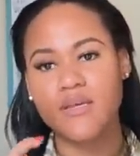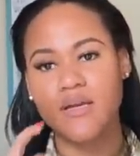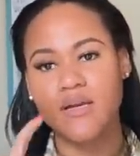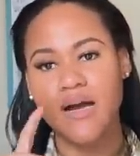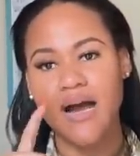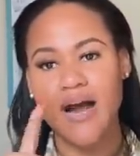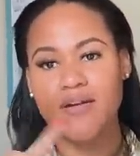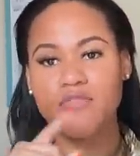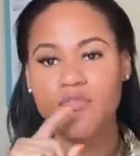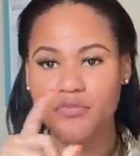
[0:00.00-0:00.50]

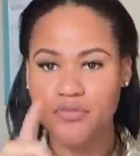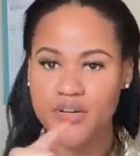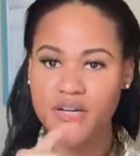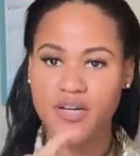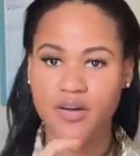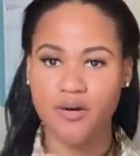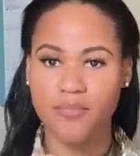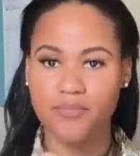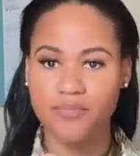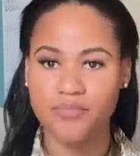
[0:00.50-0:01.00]
have a
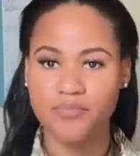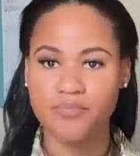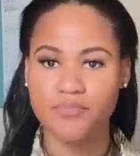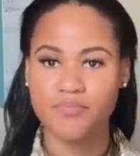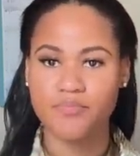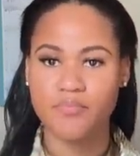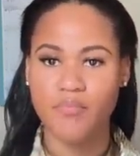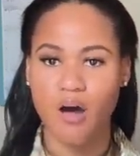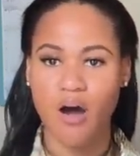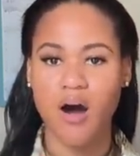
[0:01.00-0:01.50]
freedom
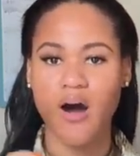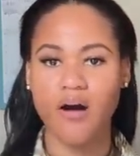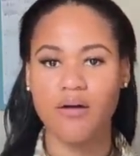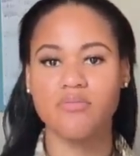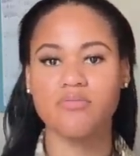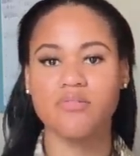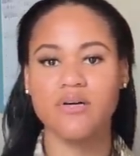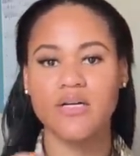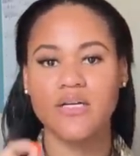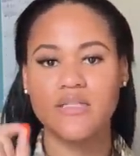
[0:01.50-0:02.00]

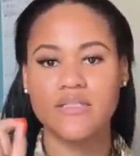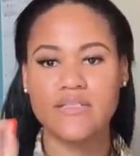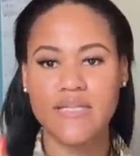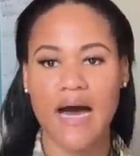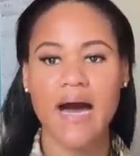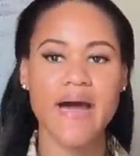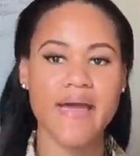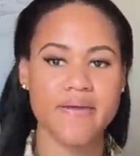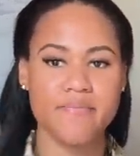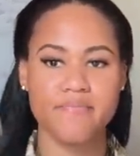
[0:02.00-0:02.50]
of
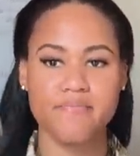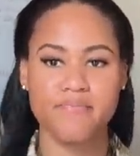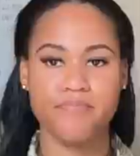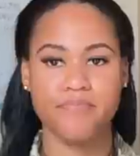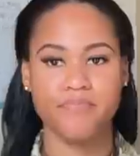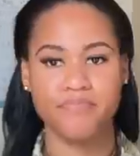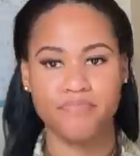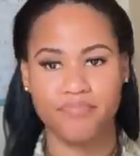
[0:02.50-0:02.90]
time.